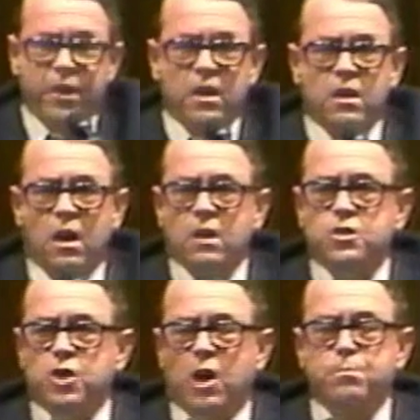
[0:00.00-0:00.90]
thank
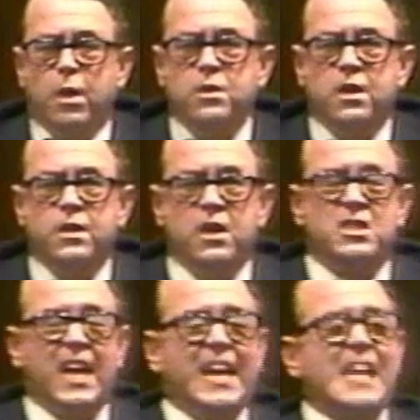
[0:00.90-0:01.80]
God John Bunyan
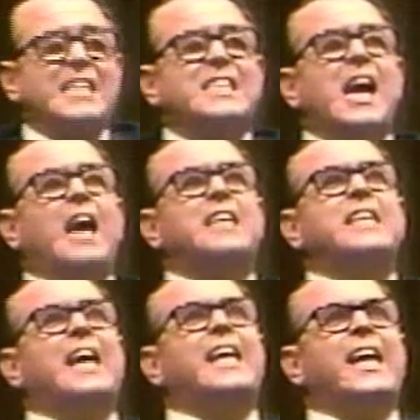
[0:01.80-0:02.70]
didn't say, "I guess
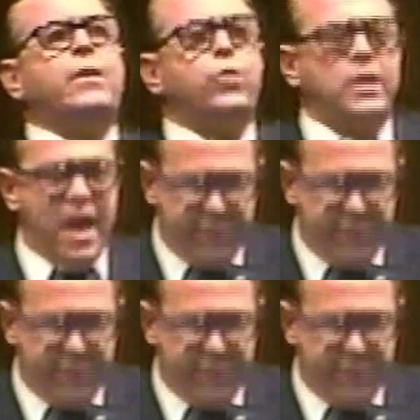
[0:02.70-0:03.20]
God's not in it." Wouldn't